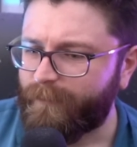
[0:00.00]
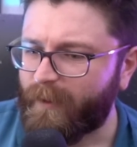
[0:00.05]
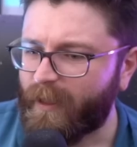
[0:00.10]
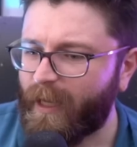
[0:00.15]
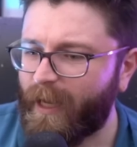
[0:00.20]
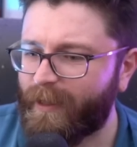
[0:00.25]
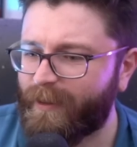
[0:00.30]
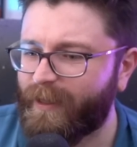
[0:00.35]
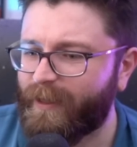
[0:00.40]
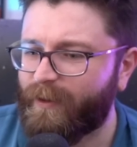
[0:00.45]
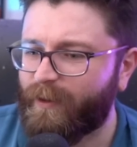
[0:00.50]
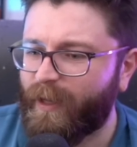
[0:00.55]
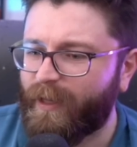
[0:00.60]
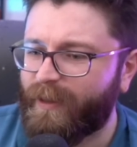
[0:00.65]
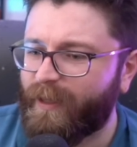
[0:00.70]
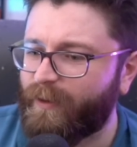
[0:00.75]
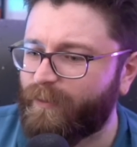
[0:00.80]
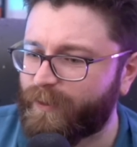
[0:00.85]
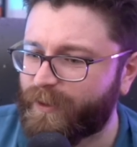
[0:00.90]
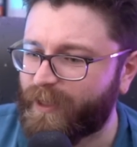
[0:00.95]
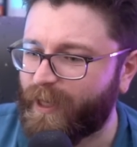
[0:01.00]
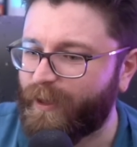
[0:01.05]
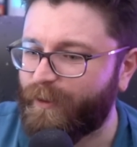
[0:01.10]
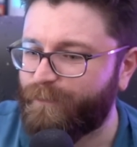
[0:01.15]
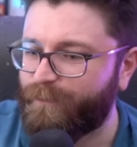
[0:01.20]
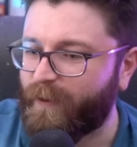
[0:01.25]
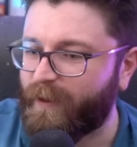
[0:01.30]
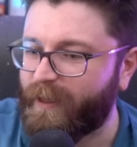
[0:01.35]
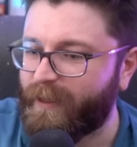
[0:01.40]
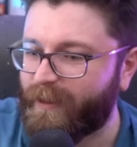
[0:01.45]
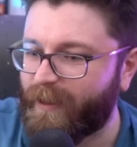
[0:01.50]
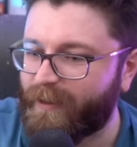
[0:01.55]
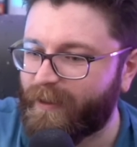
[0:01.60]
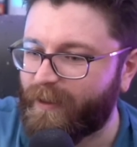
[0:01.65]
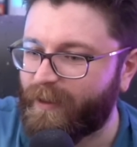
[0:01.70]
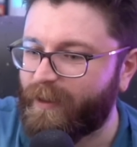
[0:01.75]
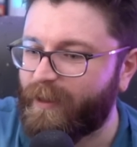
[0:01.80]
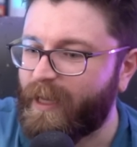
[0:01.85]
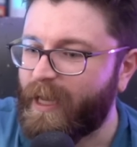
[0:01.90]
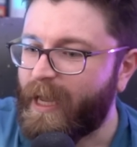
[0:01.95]
I think it was kind of funny that
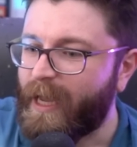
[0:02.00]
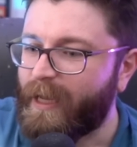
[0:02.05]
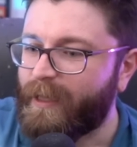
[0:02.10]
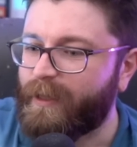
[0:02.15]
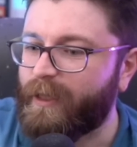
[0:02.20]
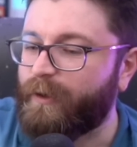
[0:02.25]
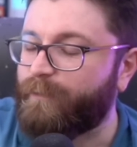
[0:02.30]
the